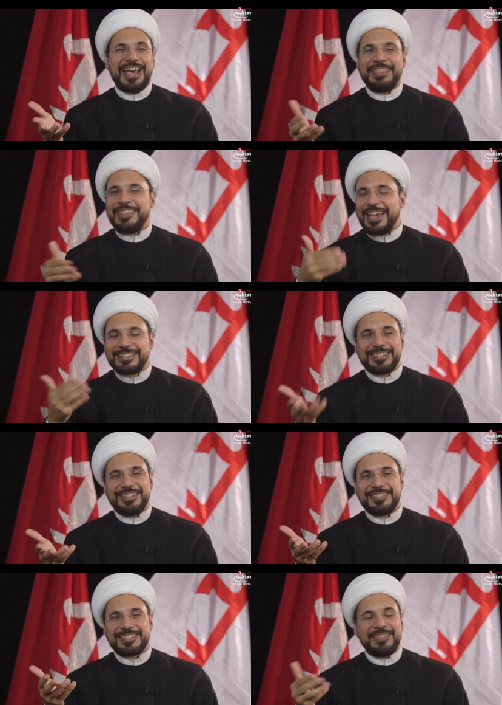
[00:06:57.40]
and the
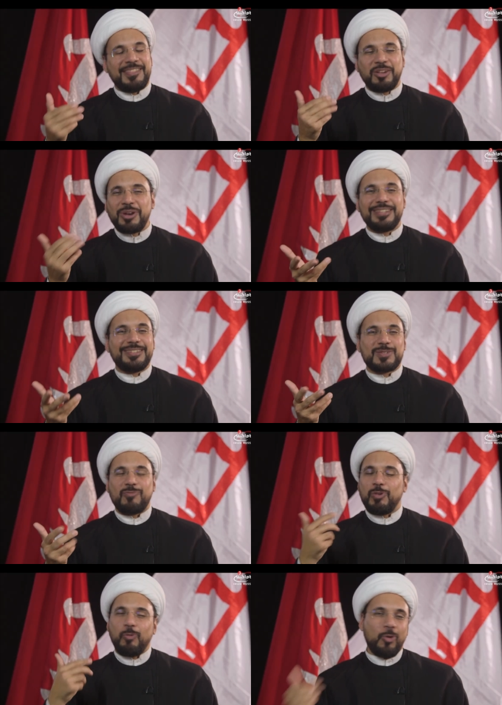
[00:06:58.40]
excellence and the greatness
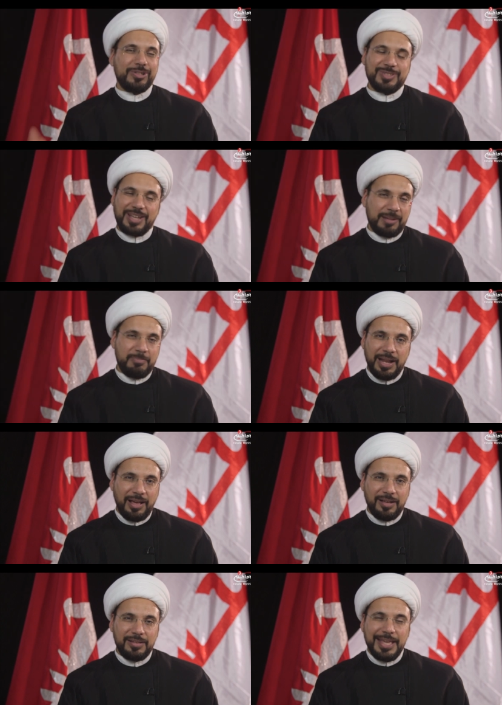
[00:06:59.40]
of the walk to
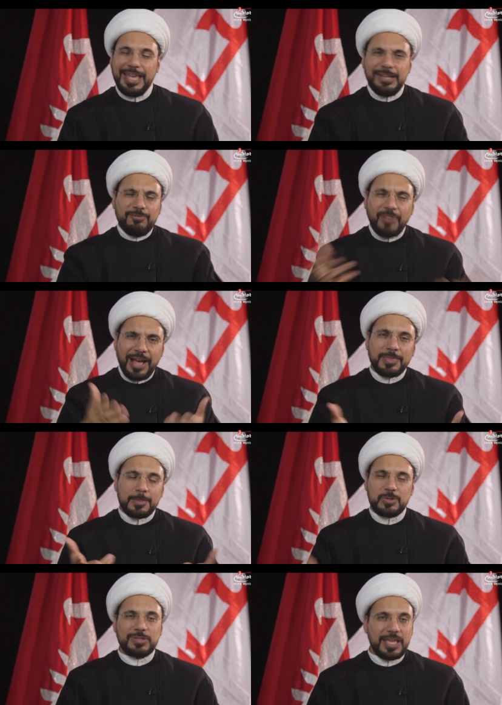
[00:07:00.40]
Karbala. Invite
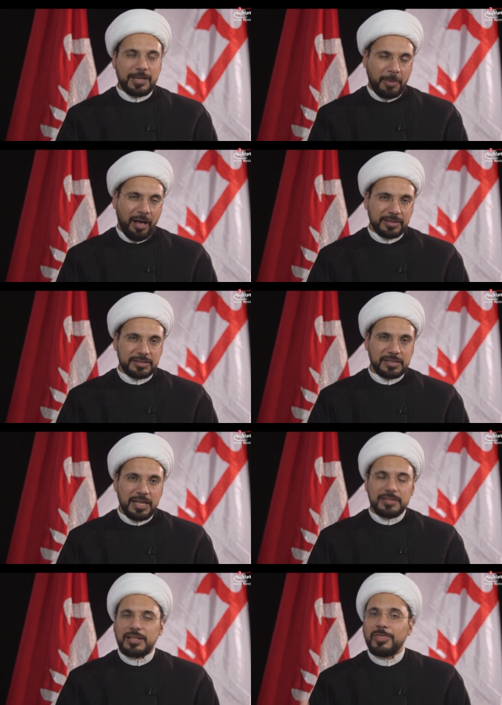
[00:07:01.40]
them to take part.
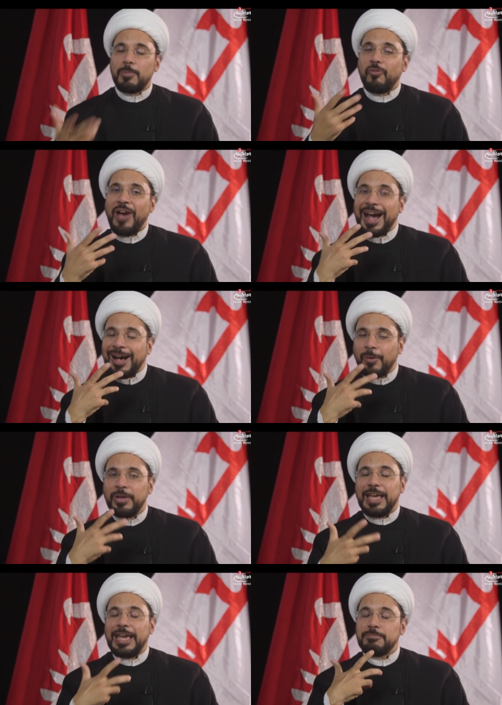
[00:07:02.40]
Tell them of
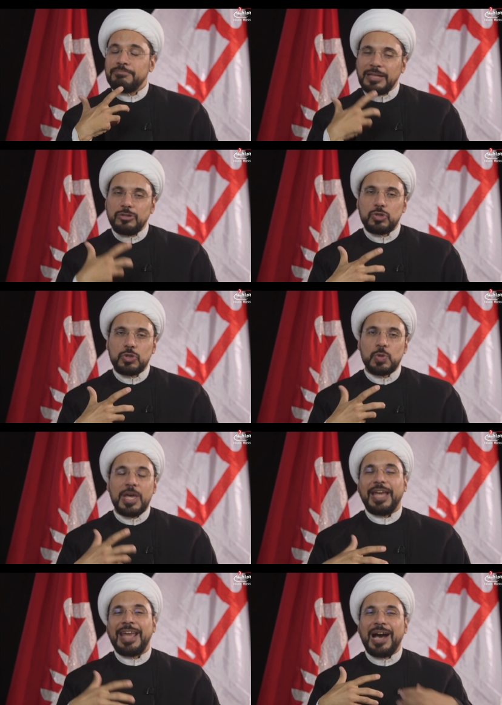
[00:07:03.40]
how it meant to you
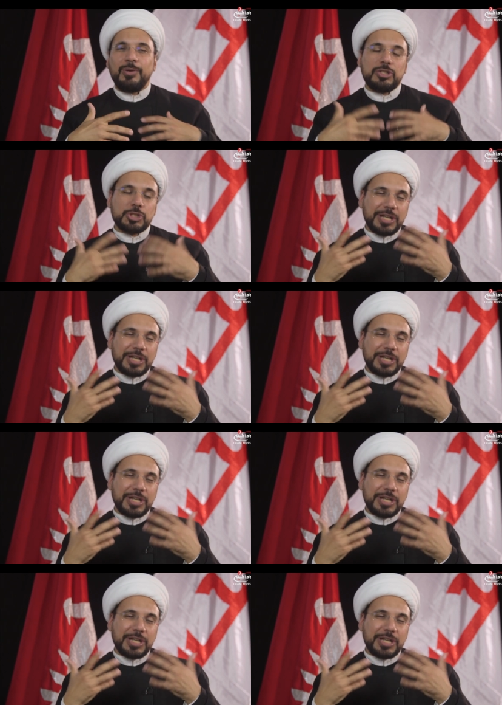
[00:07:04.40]
and how it